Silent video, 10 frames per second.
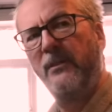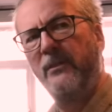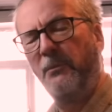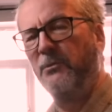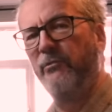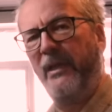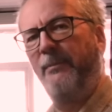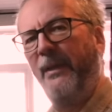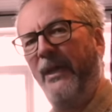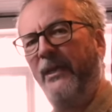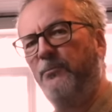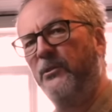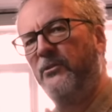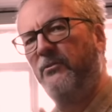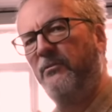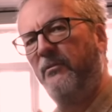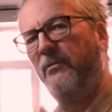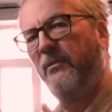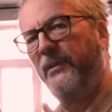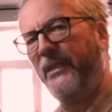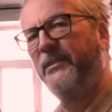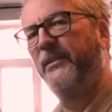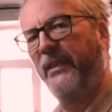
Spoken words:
that was really bad was letting